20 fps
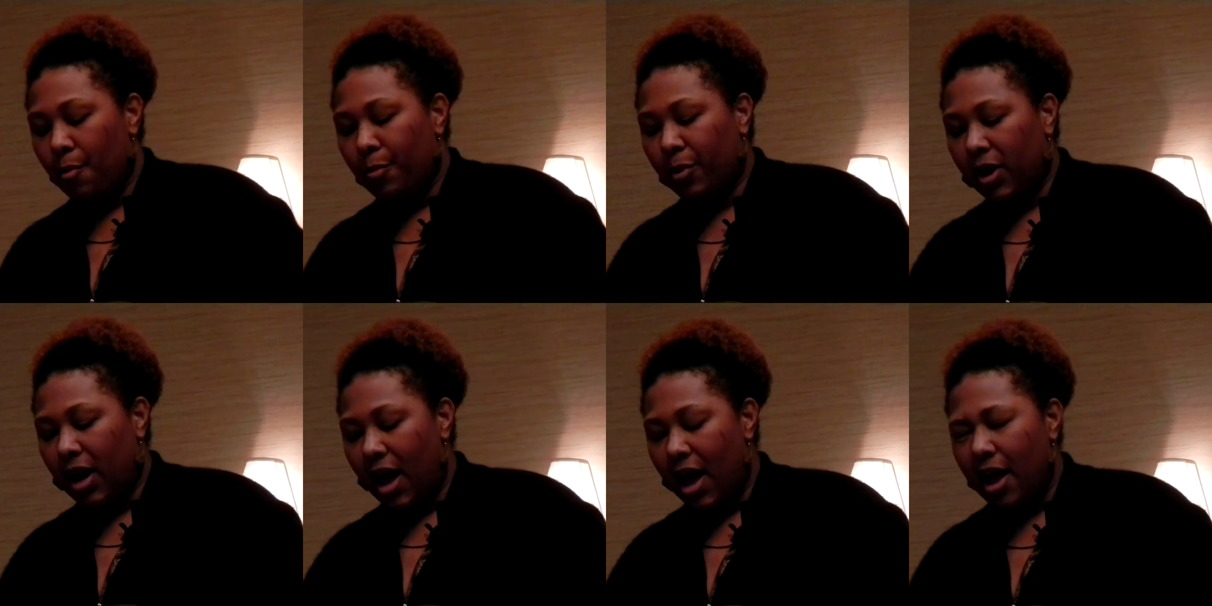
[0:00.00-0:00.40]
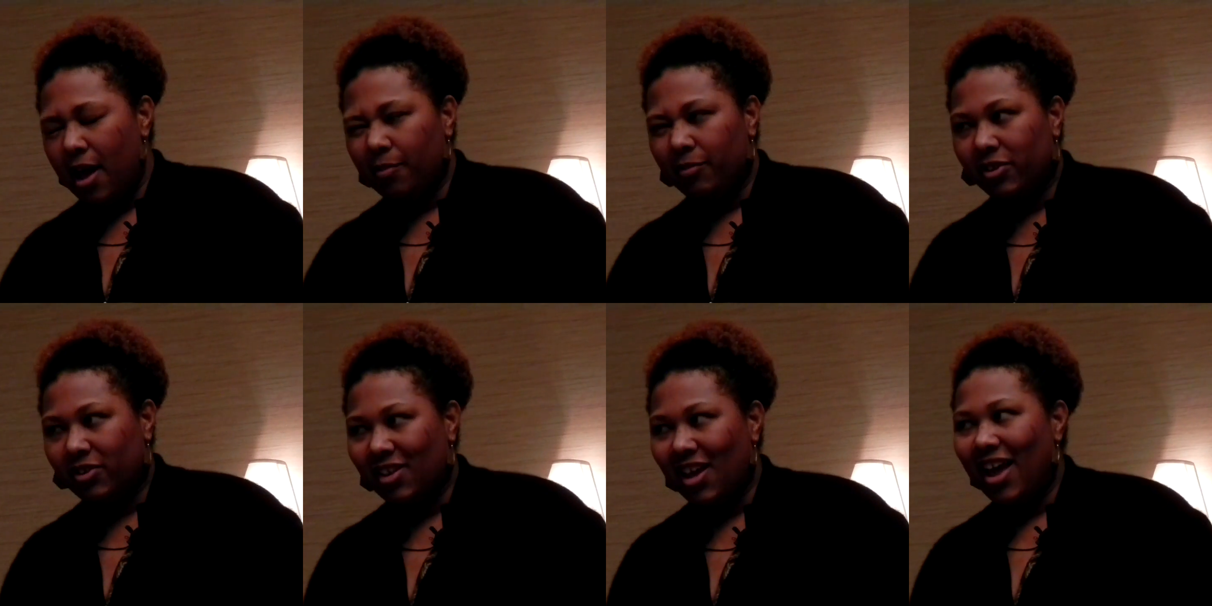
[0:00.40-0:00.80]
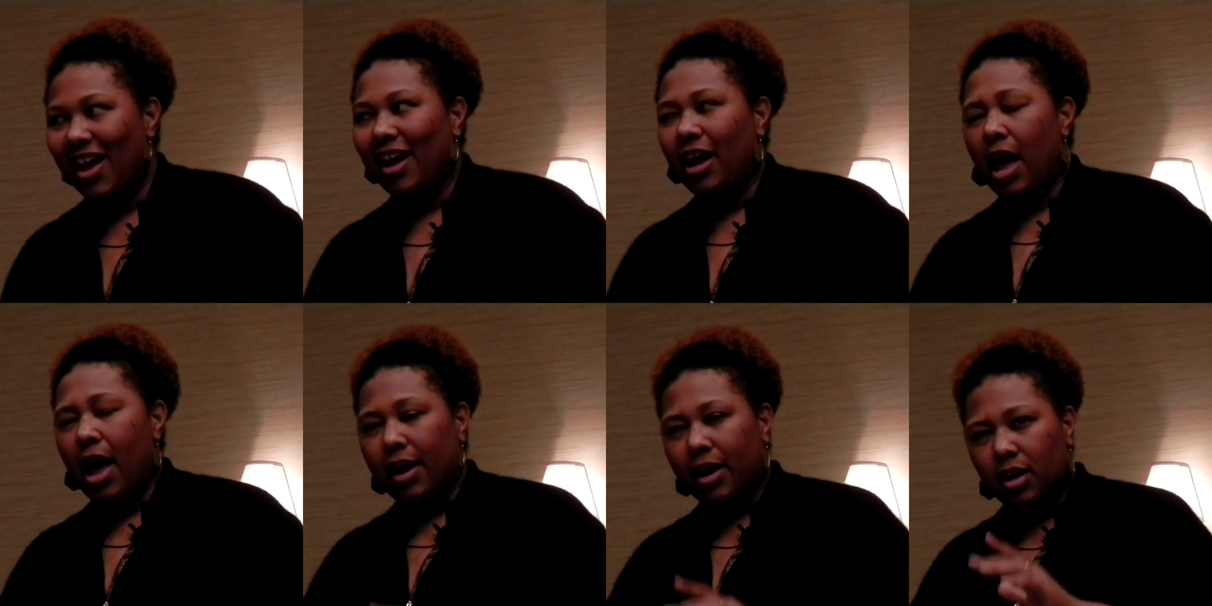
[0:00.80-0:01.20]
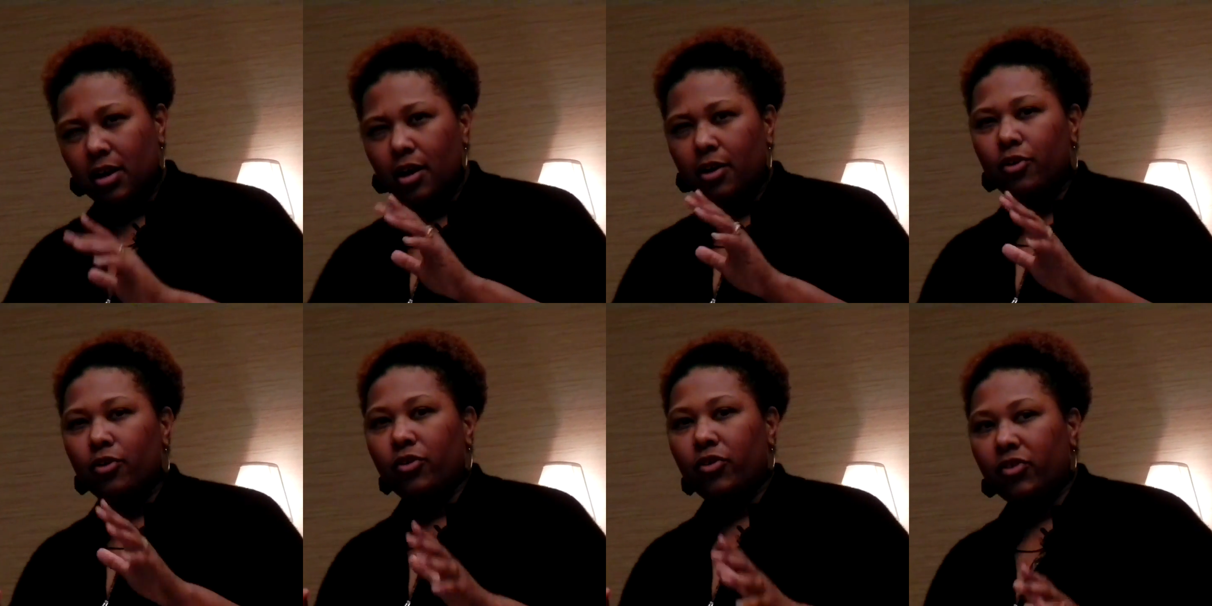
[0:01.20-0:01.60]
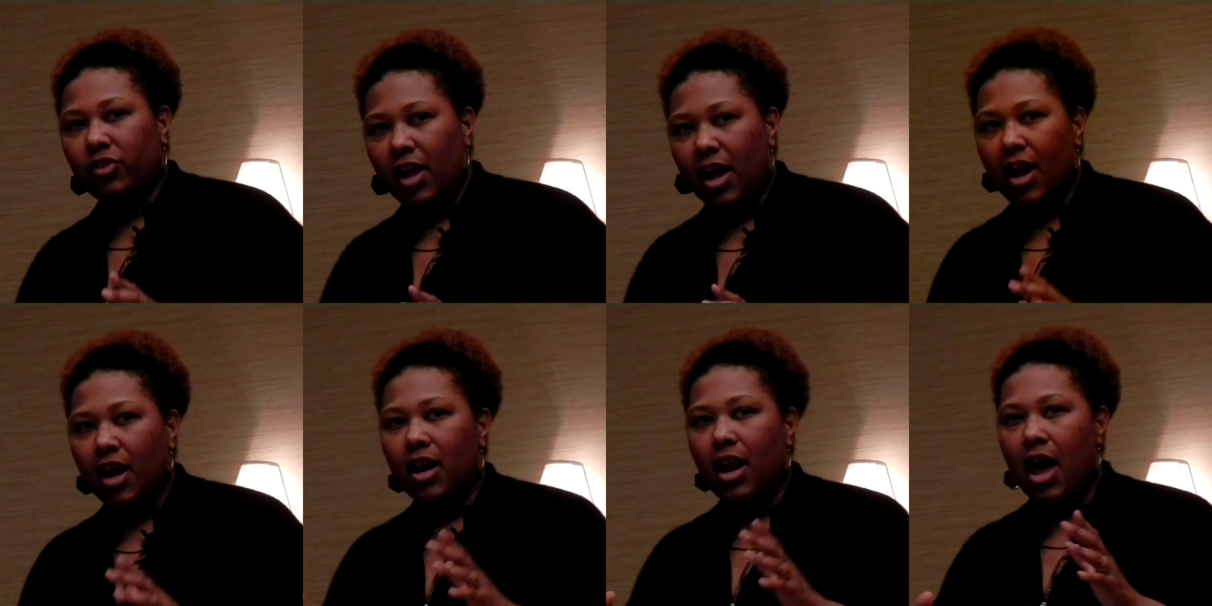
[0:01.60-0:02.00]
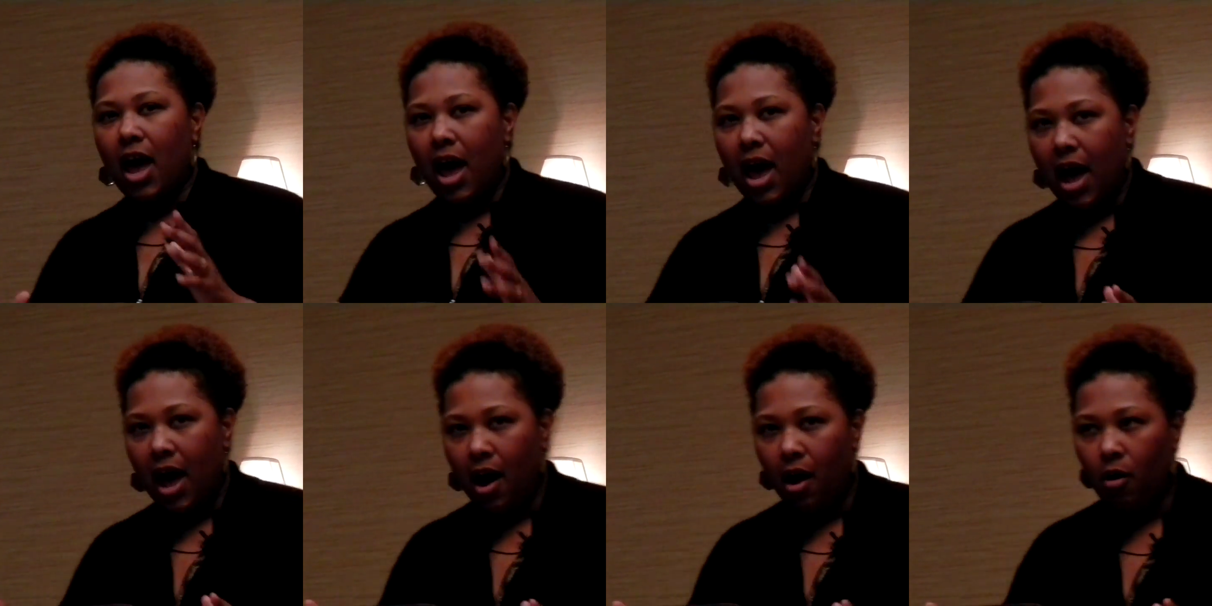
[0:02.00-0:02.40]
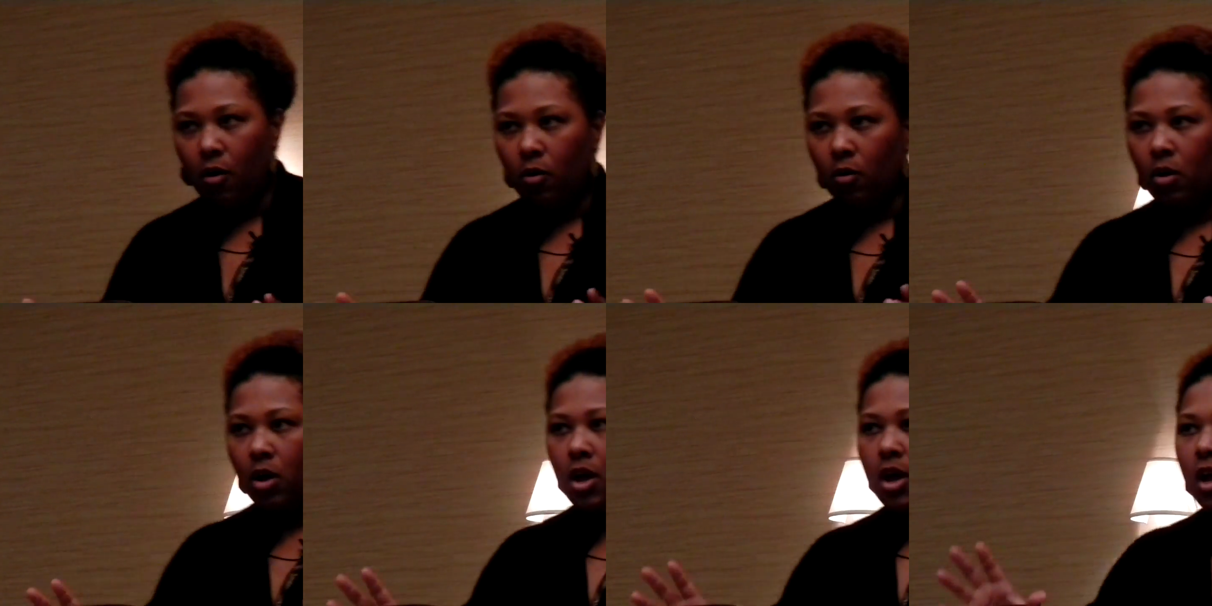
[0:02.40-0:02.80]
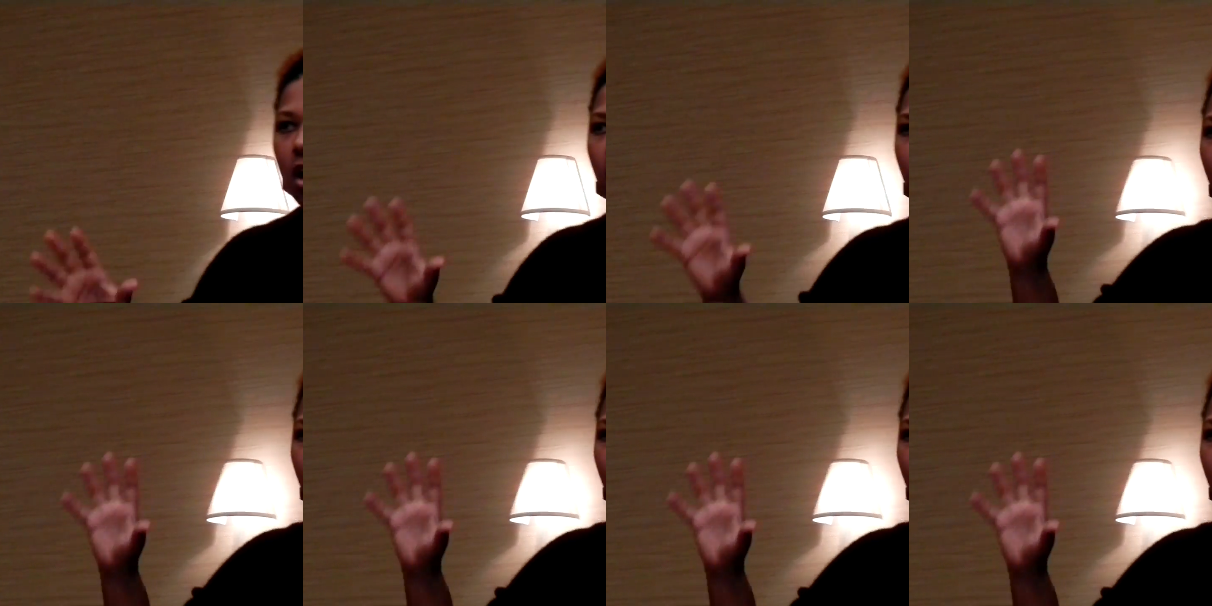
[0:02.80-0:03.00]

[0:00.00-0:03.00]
But I am saying I can understand how